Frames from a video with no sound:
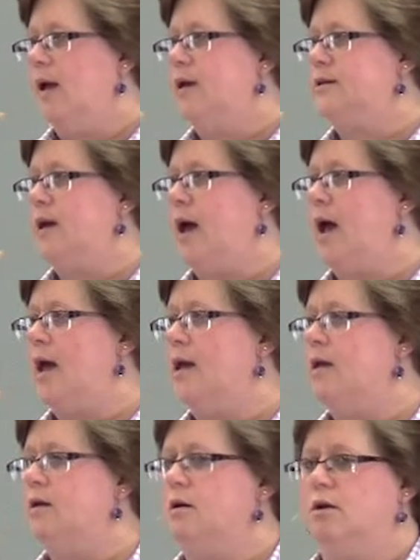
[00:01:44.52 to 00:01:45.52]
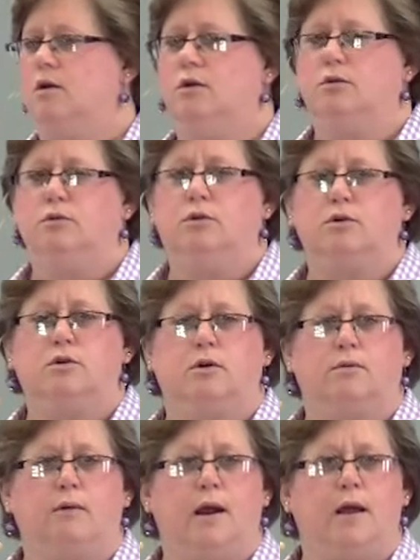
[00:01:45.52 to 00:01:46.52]
As I look
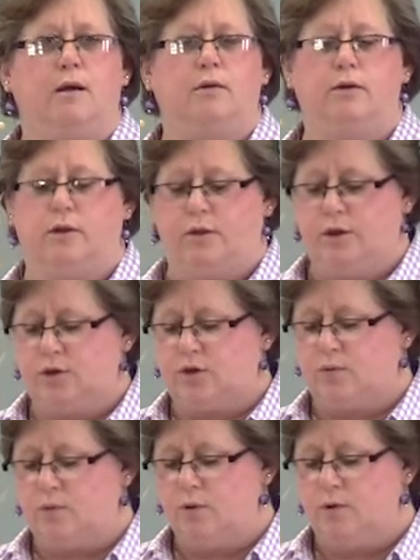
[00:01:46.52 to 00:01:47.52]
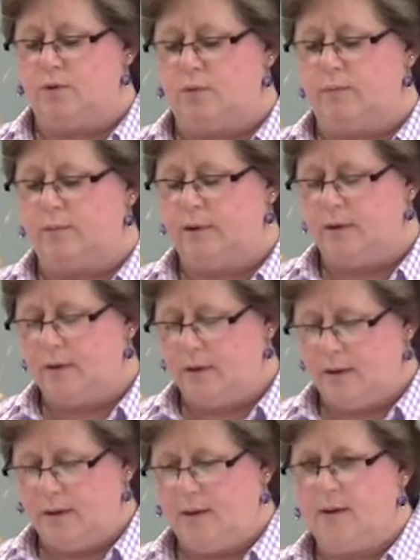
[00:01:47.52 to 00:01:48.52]
around at this room,
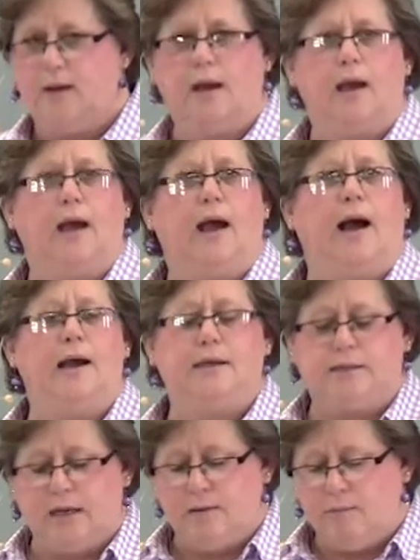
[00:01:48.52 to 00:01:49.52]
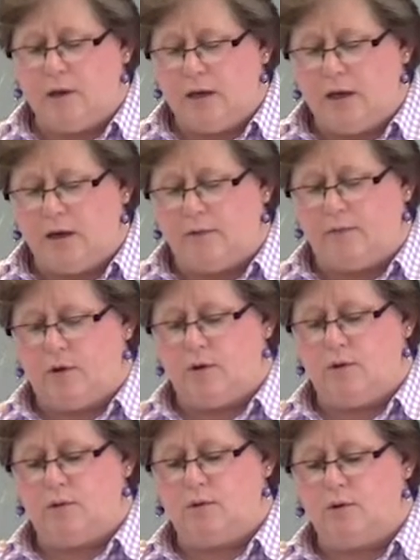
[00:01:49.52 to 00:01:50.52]
I see many of
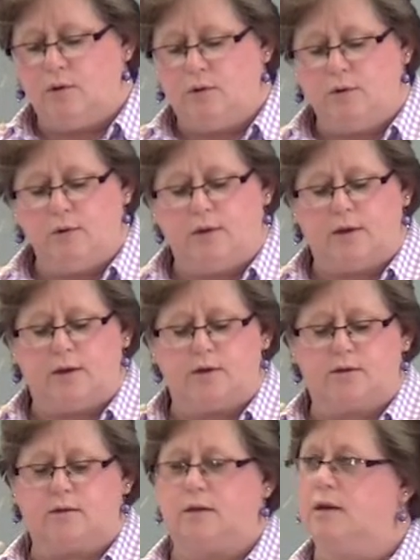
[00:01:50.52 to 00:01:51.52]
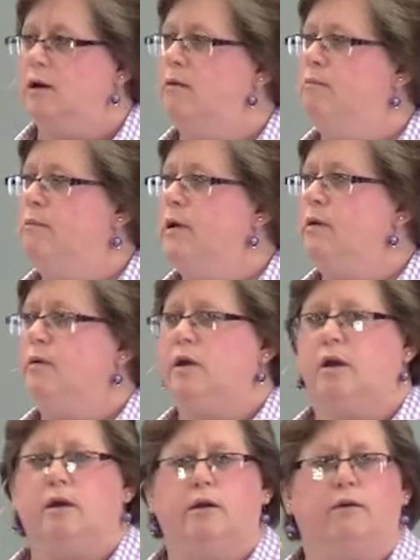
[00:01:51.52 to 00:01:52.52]
you who do this in a
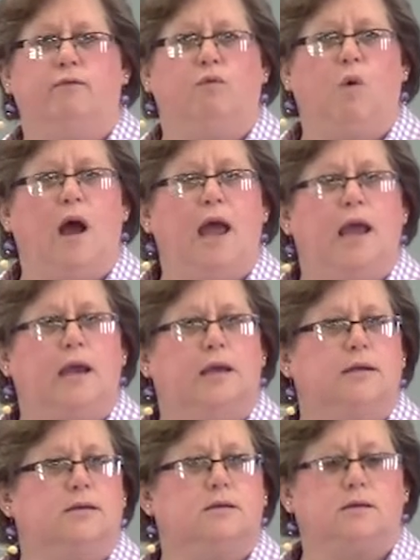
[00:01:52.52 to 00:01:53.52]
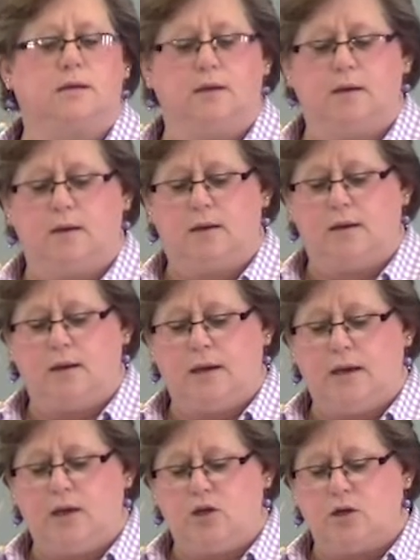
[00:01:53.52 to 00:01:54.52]
myriad of ways
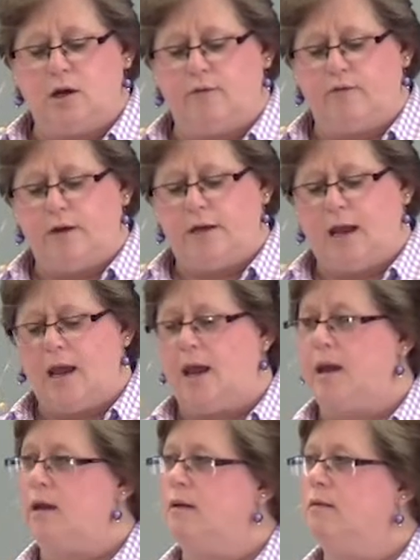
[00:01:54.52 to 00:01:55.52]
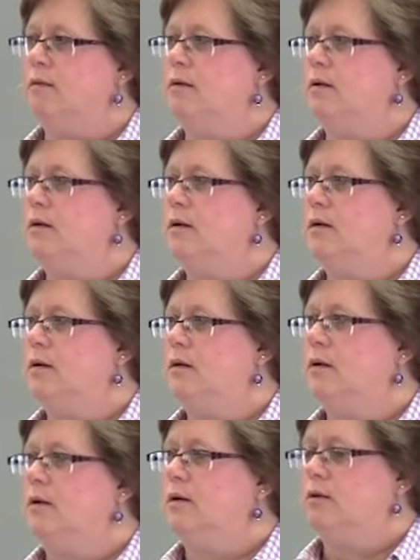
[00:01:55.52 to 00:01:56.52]
each and every day
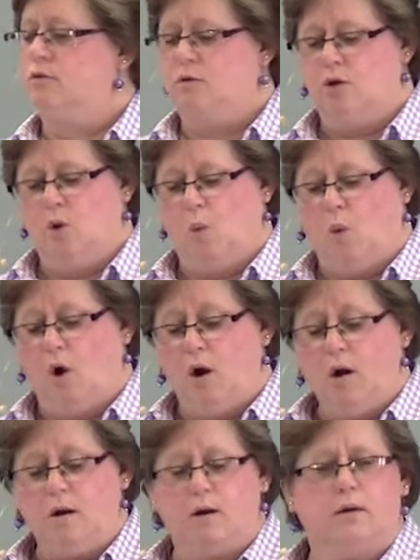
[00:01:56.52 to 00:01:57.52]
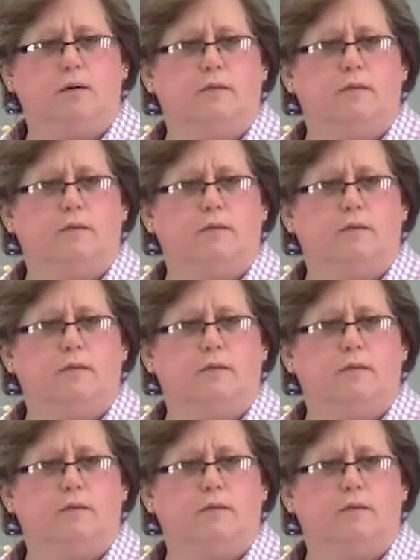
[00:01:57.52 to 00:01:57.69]
through your work,